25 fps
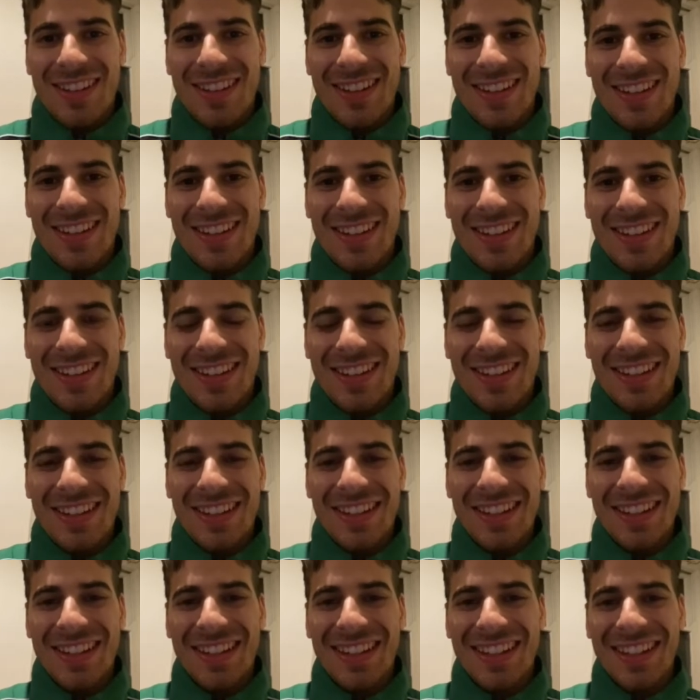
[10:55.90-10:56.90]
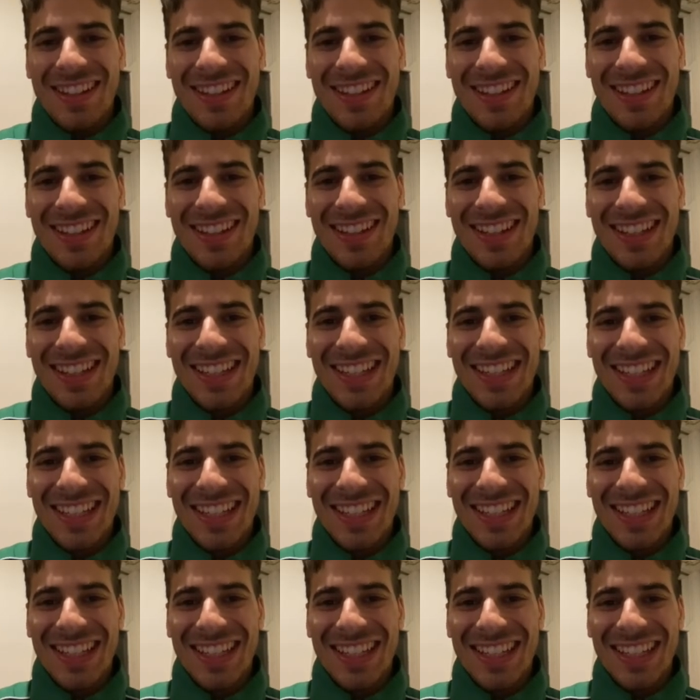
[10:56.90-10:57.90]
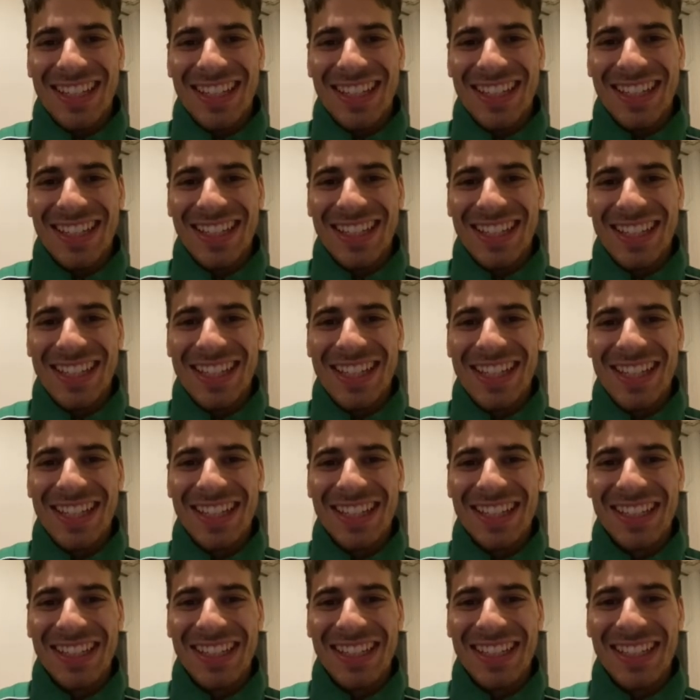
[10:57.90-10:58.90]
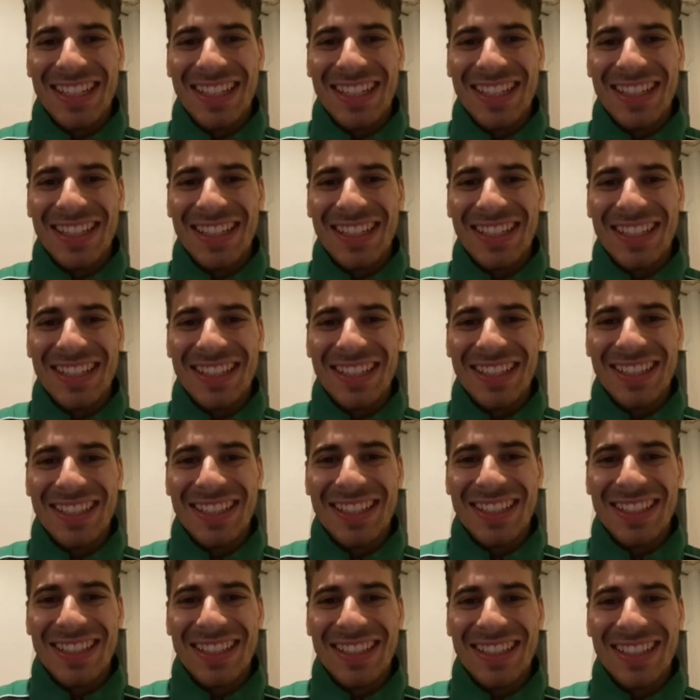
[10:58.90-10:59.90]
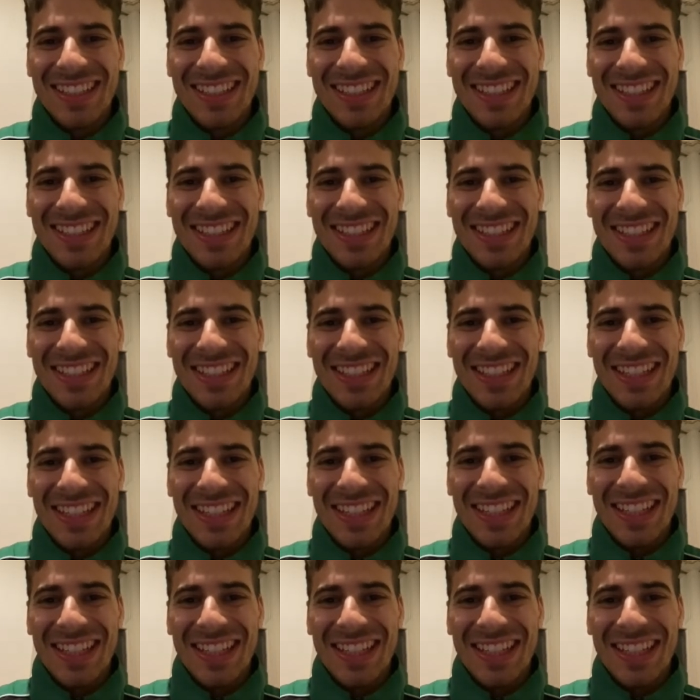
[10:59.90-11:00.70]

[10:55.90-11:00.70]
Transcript: (silent)